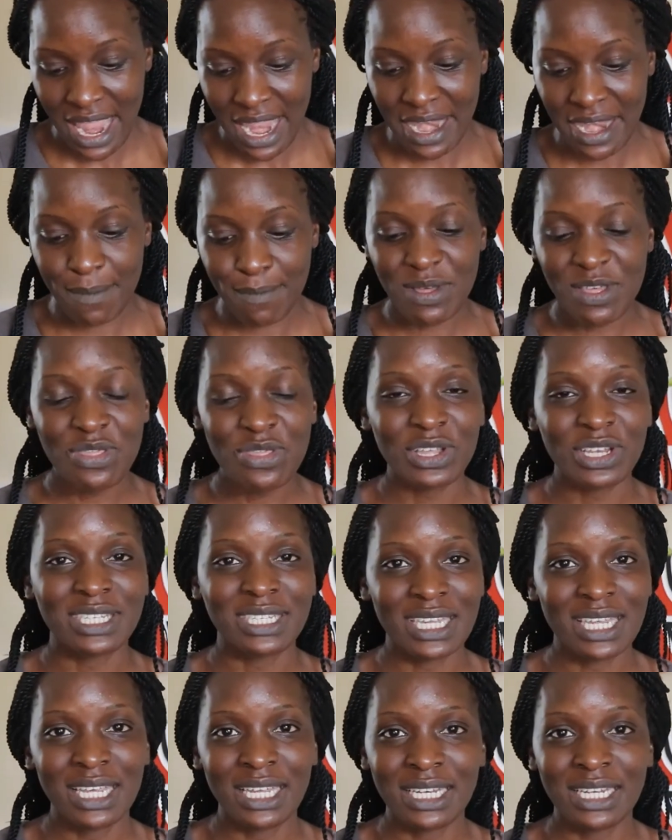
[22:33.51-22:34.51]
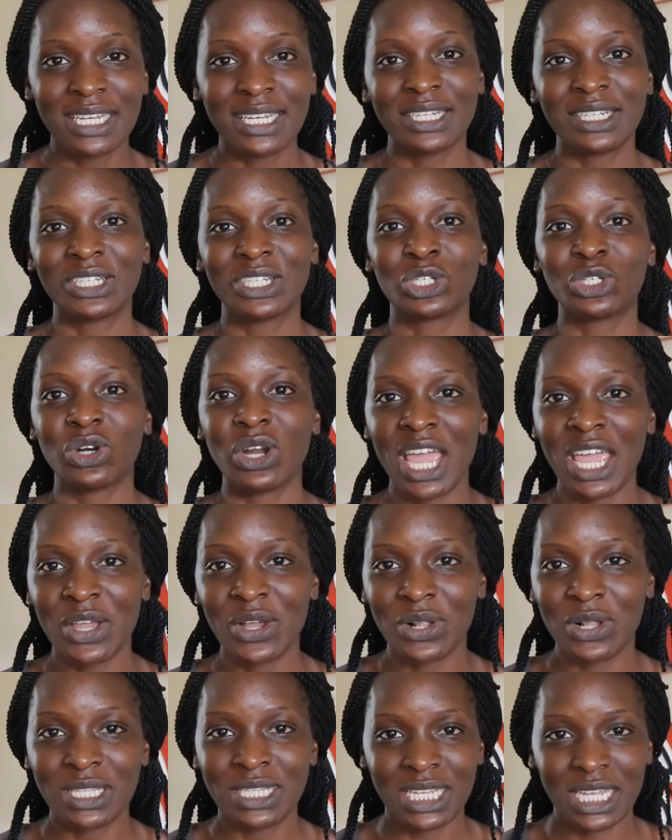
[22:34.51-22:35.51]
Number 13, try
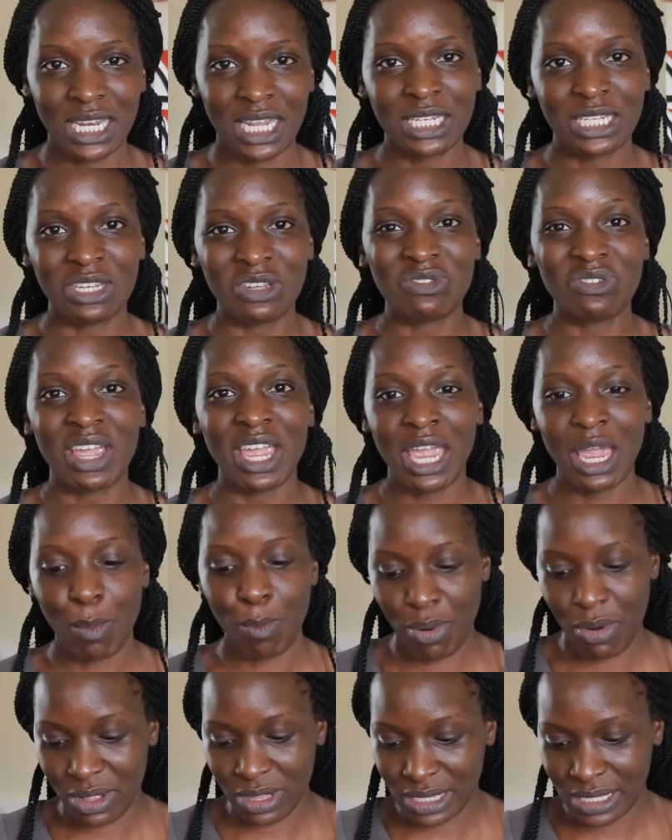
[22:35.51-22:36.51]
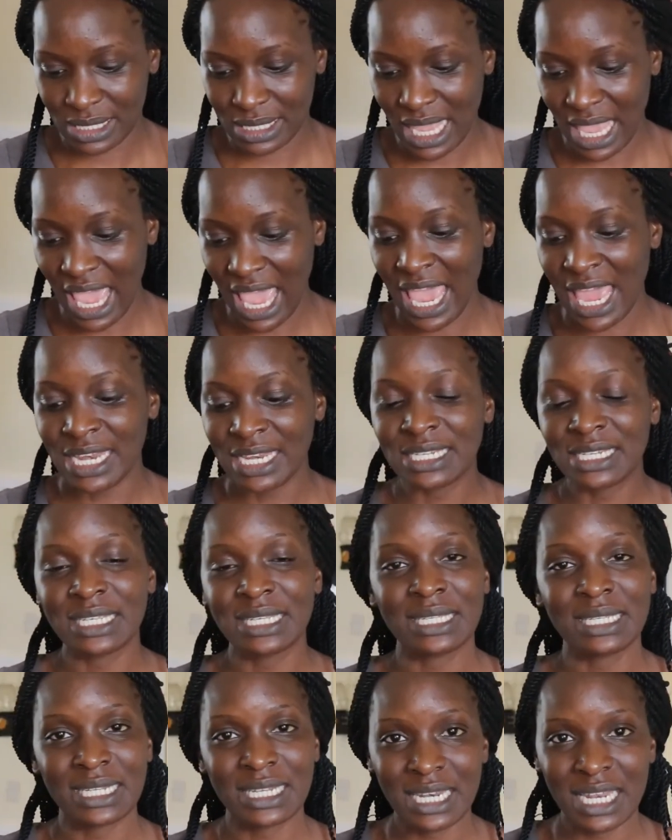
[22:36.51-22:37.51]
alternative airports and
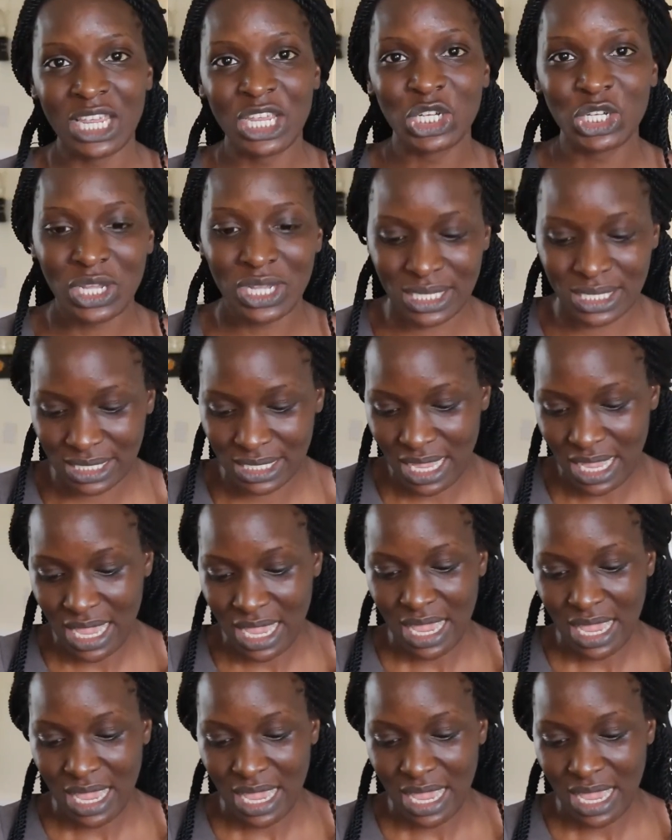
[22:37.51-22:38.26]
destinations.